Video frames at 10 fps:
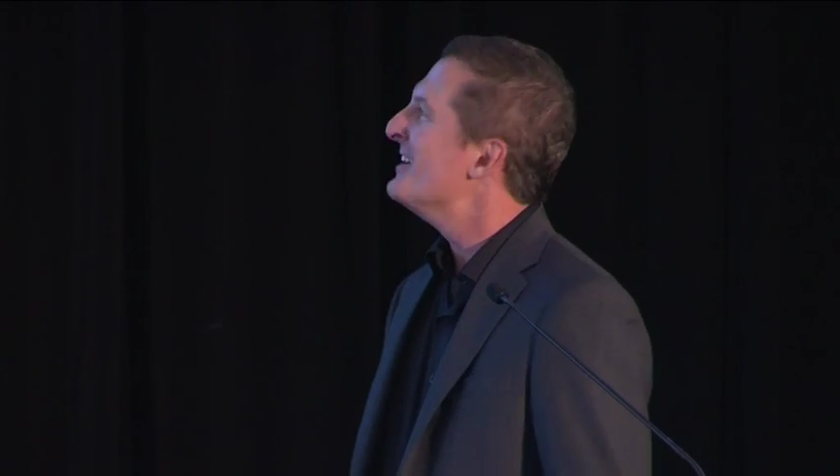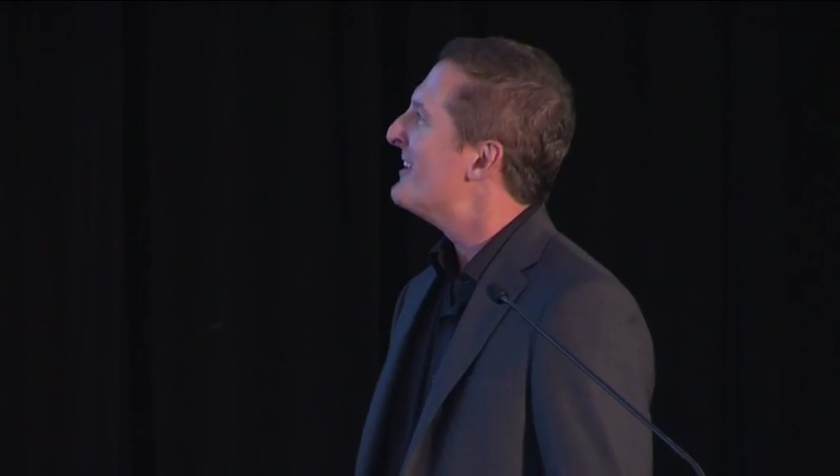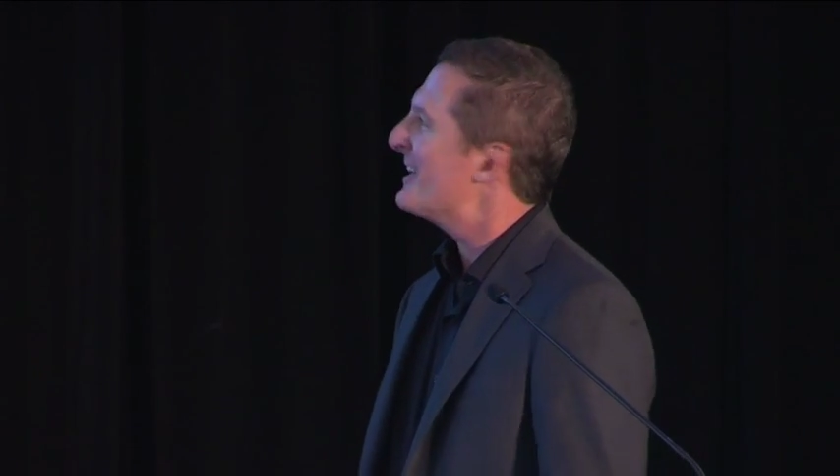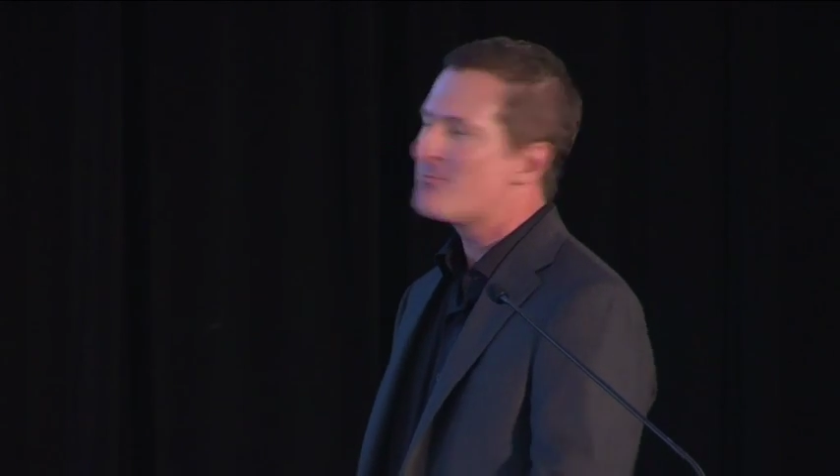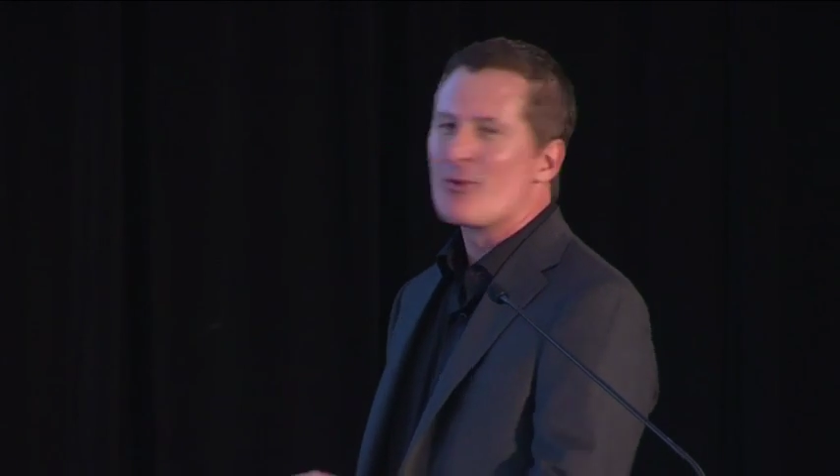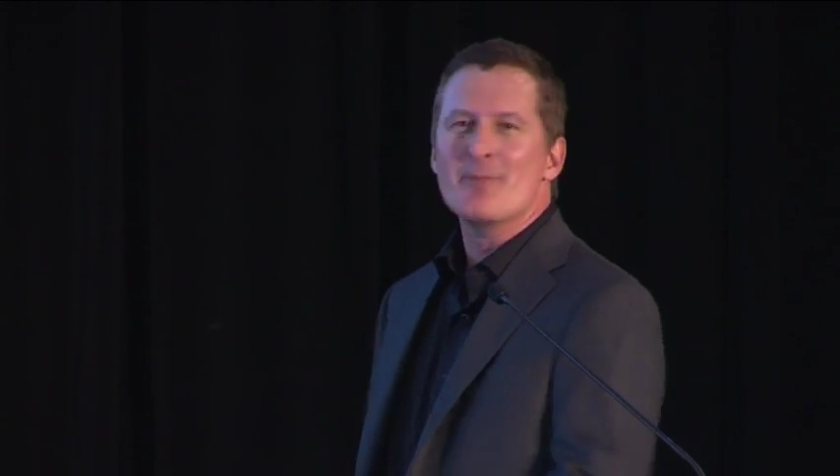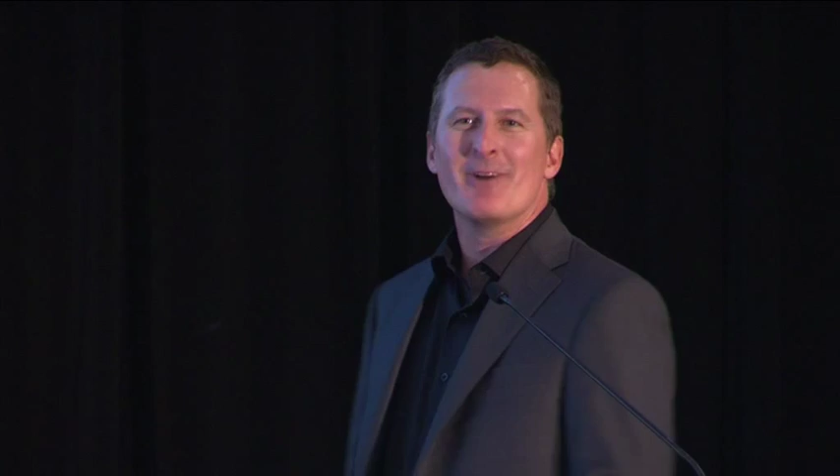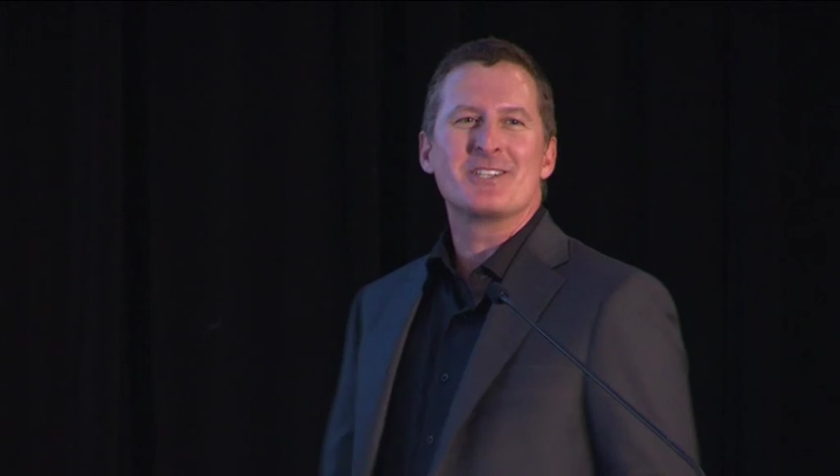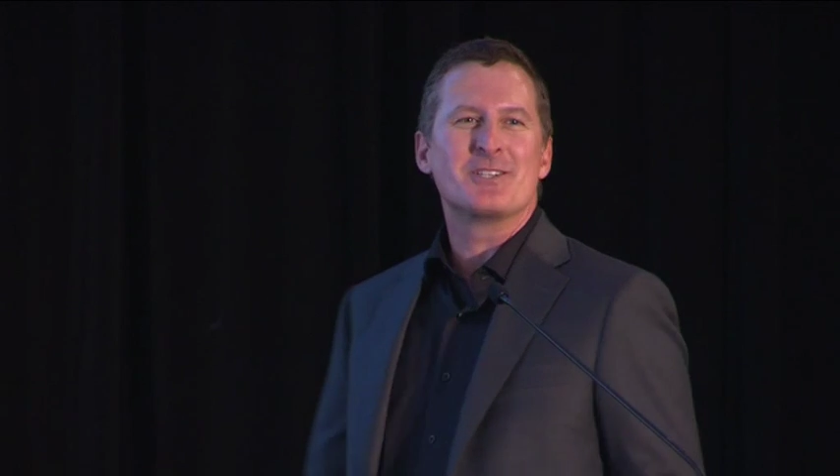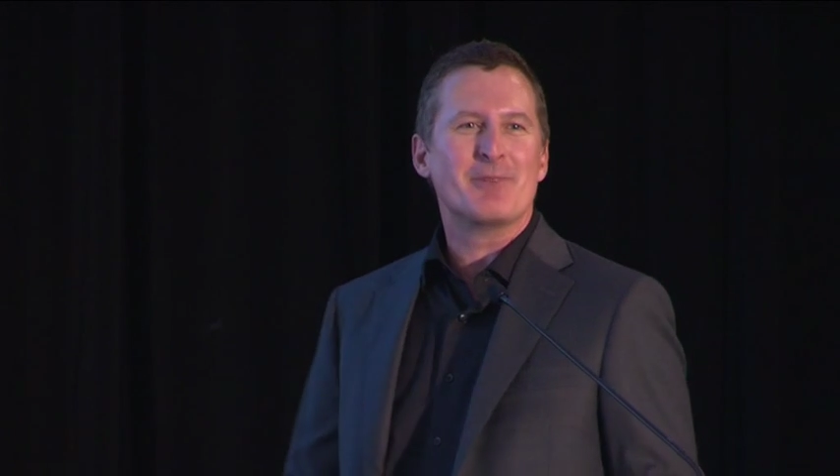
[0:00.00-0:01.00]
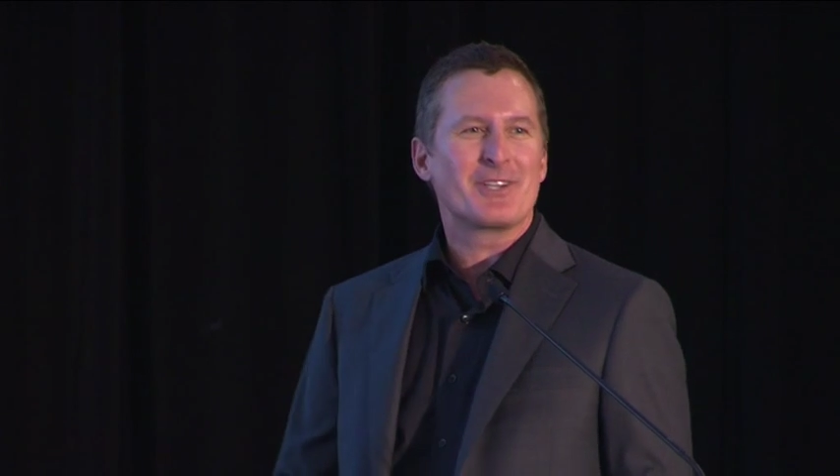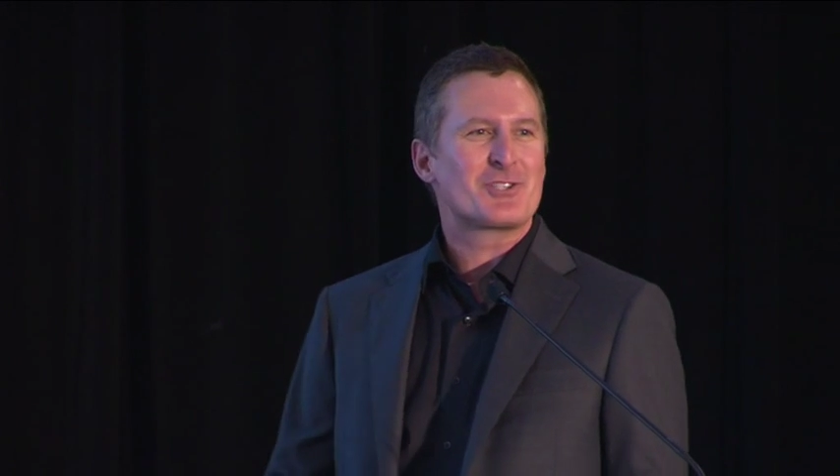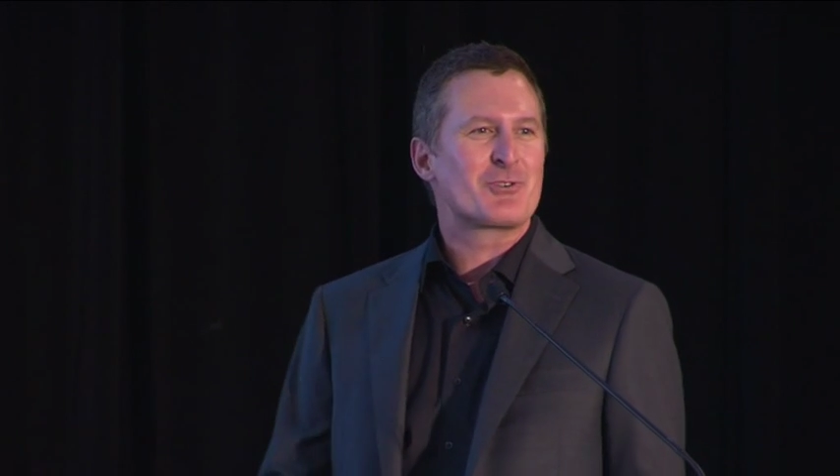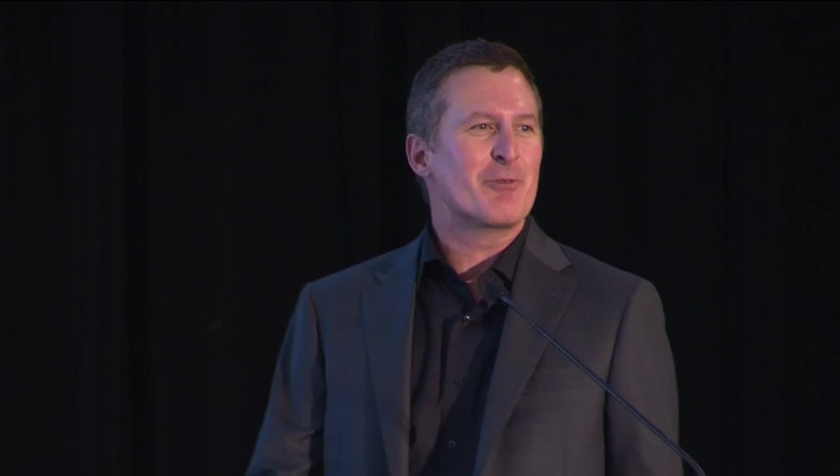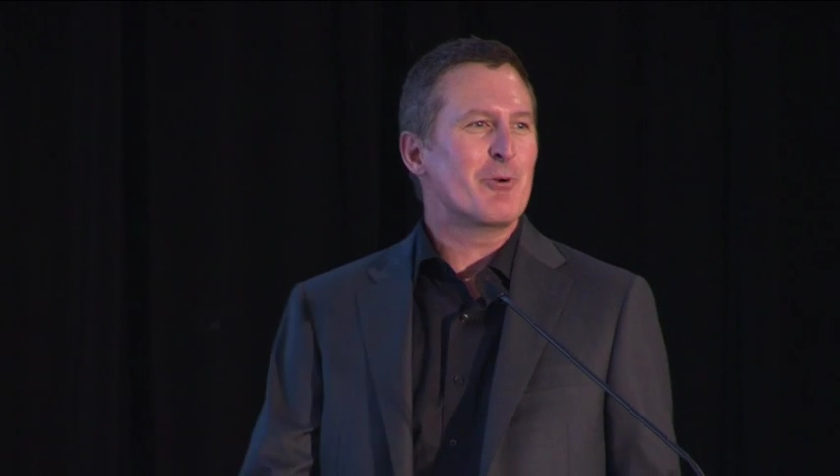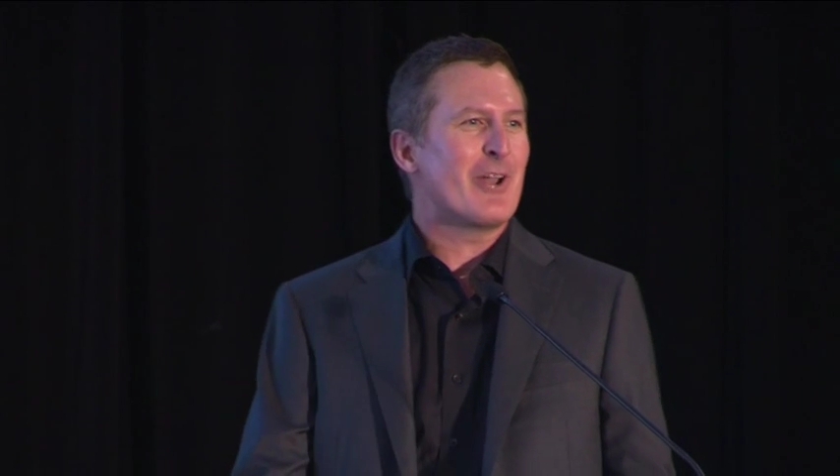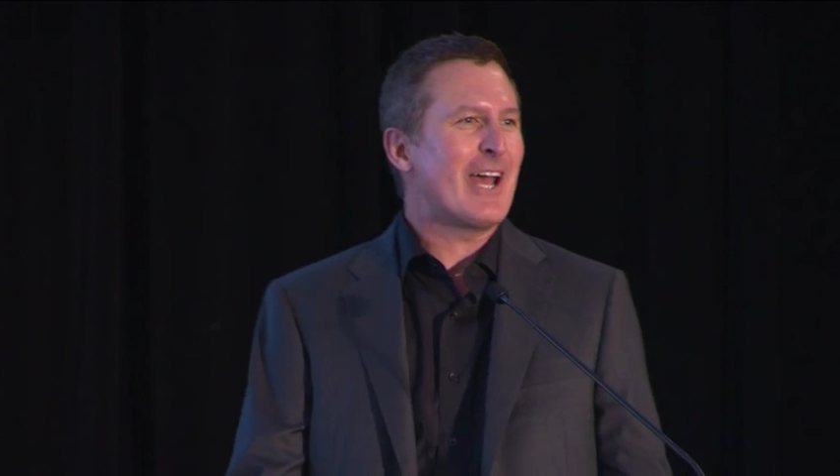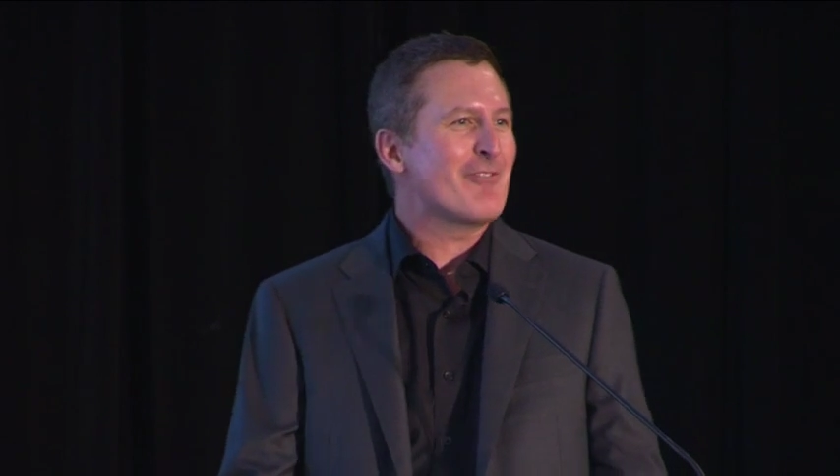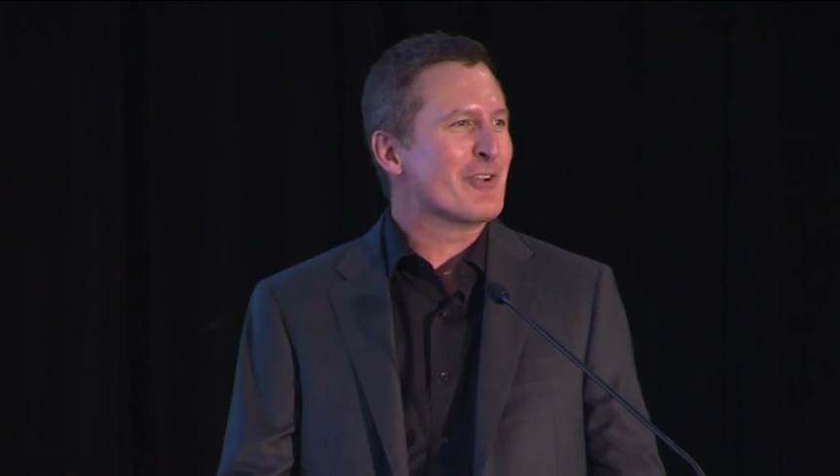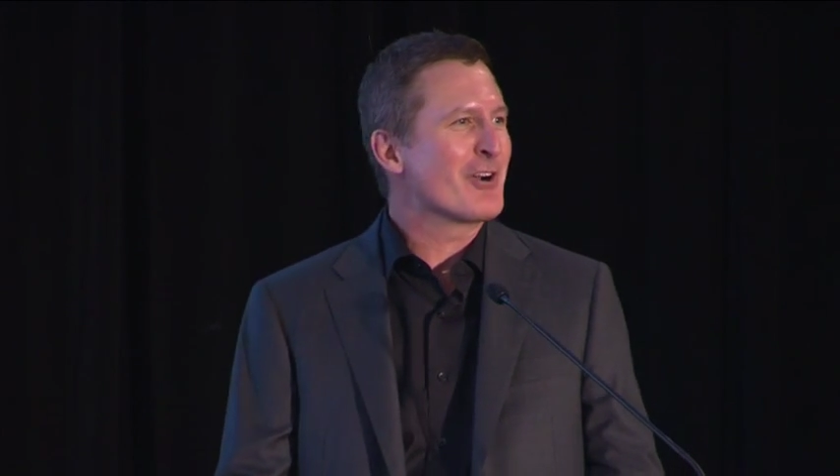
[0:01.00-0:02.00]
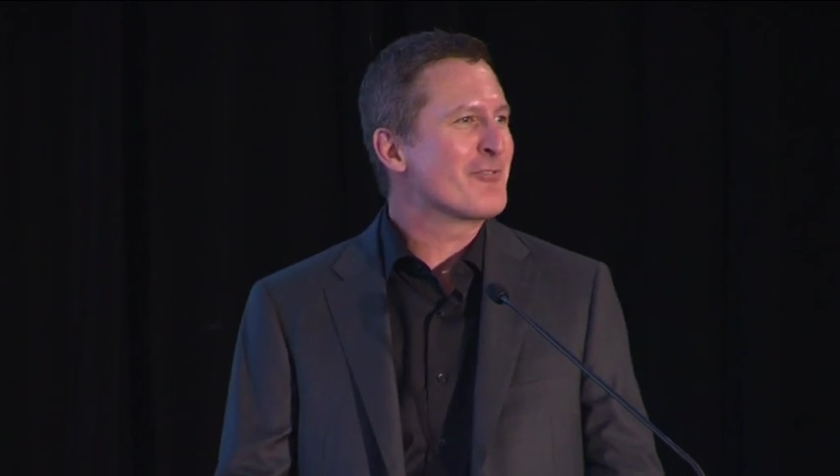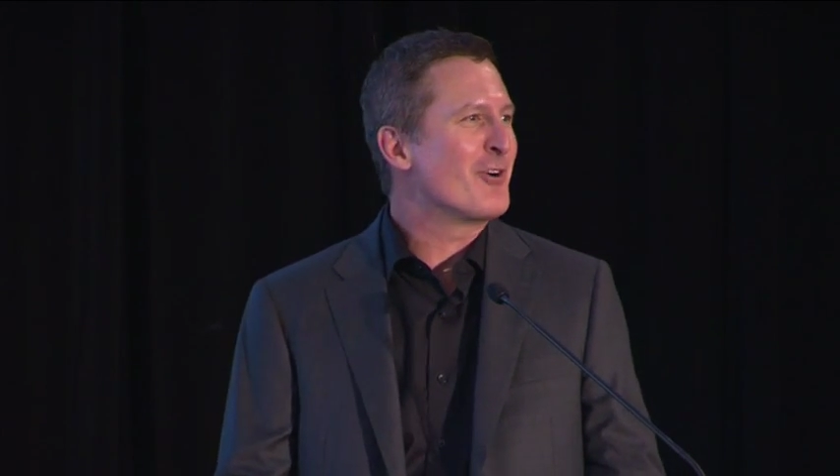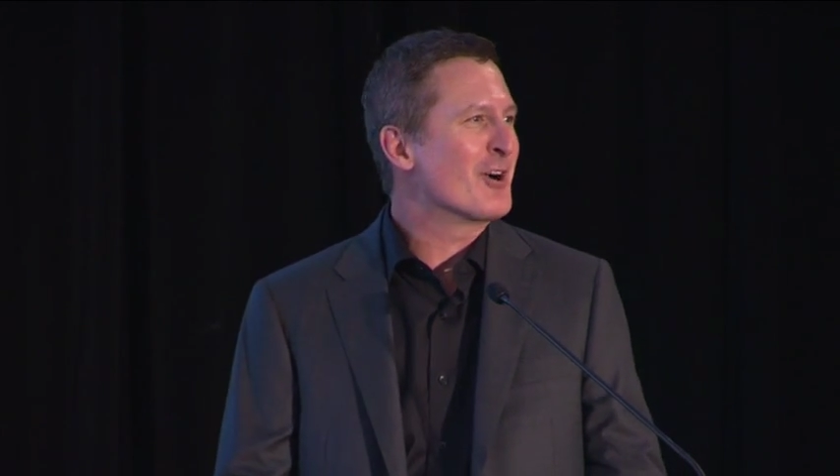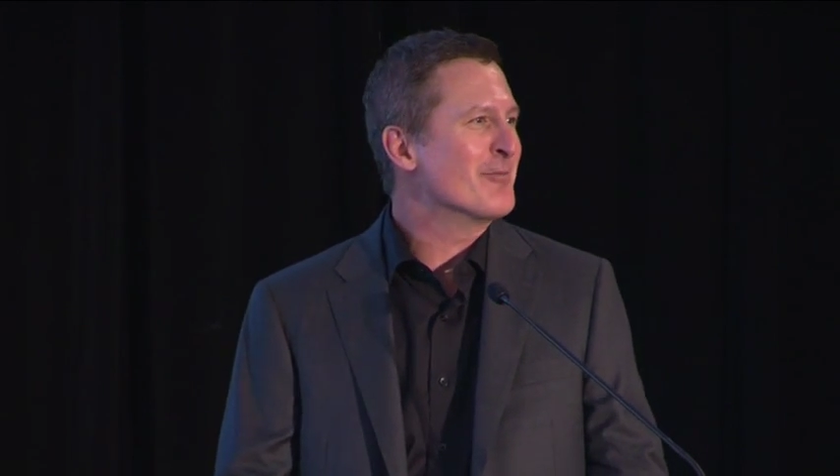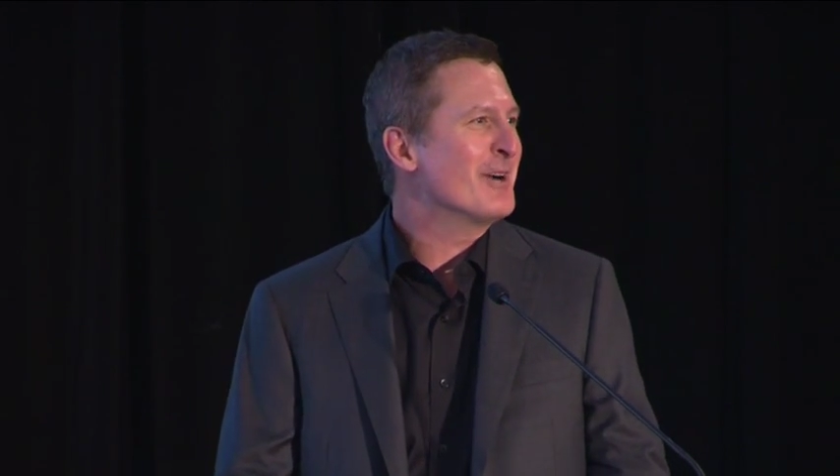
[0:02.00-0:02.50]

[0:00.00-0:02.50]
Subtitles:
That's pretty much the biggest tree we would have on our farm.